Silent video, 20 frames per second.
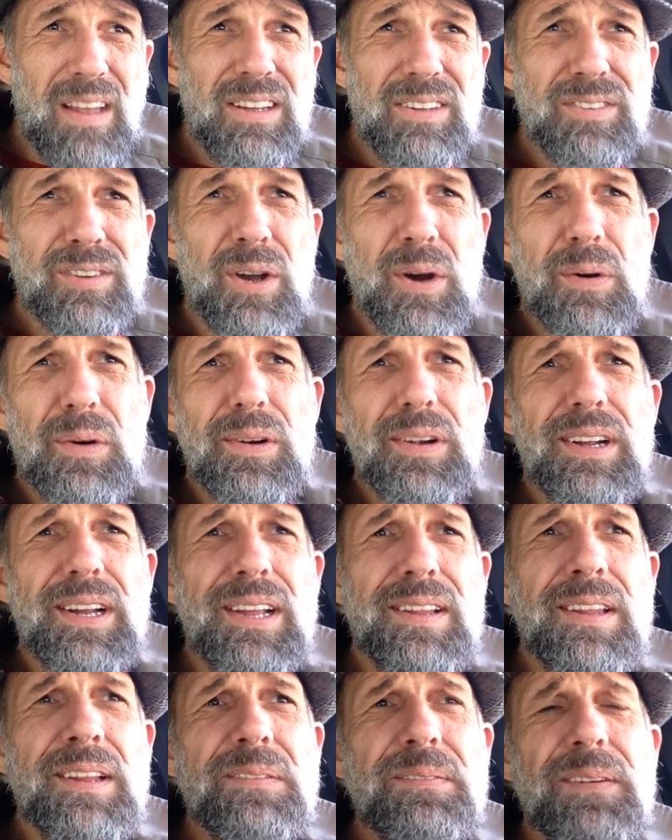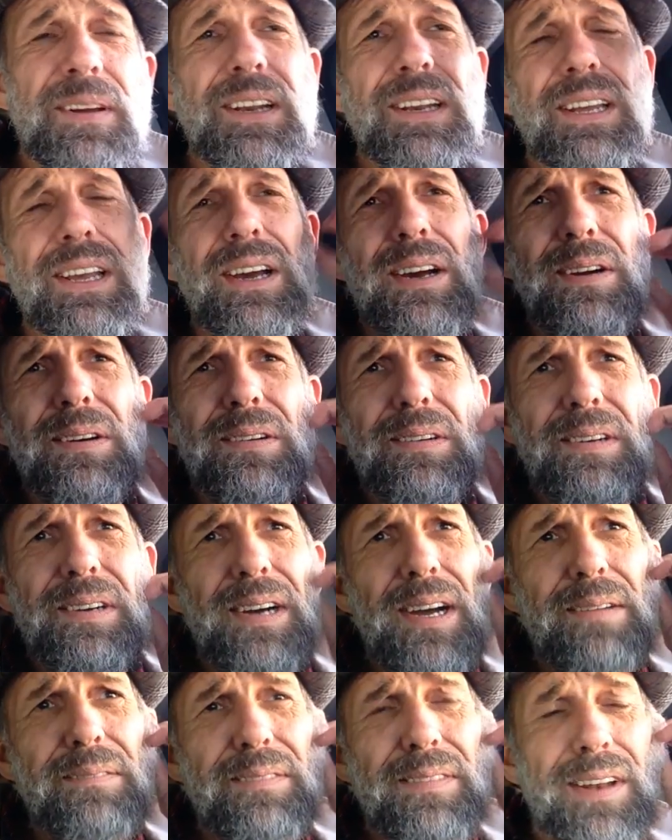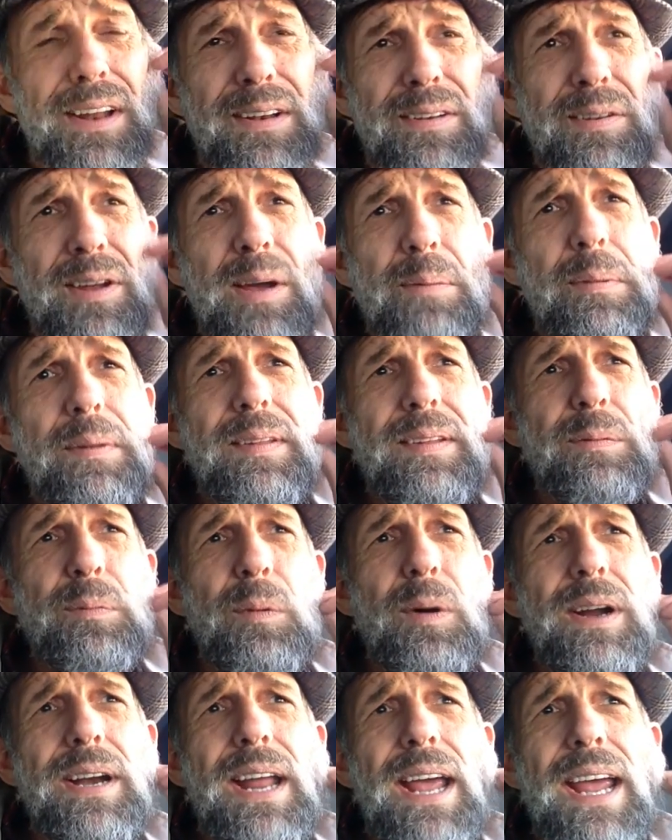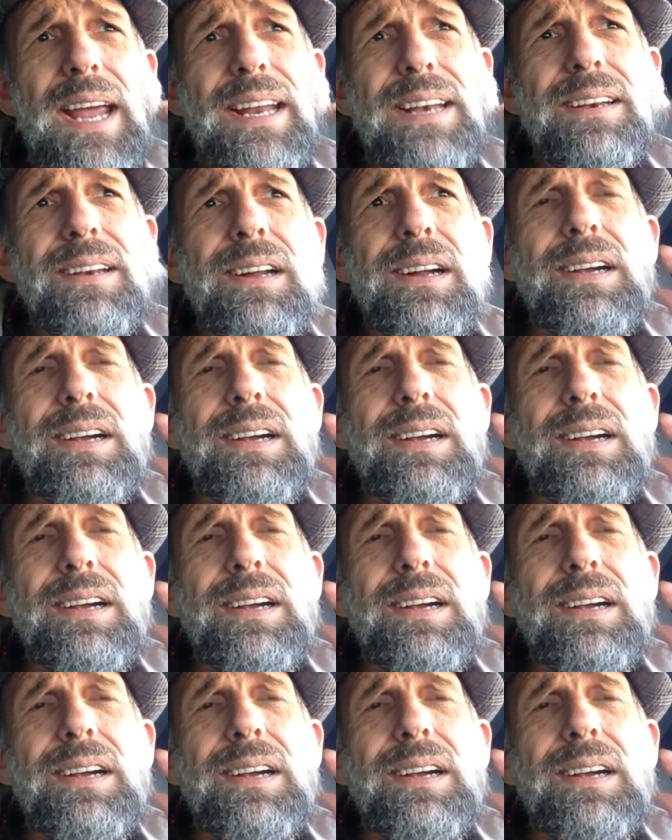So in this video, I'm going to talk about this 1-8